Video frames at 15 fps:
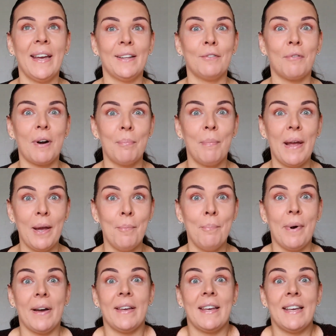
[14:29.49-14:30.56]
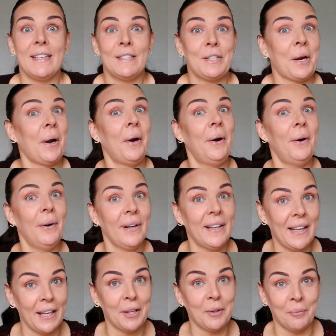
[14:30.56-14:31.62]
and remember, it's
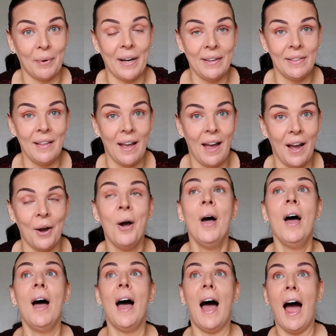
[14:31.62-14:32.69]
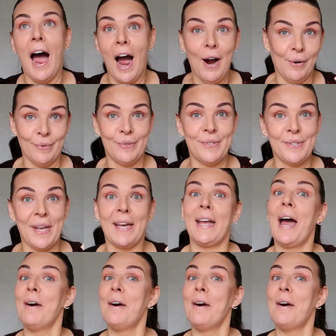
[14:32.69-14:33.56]
hurricane right now outside.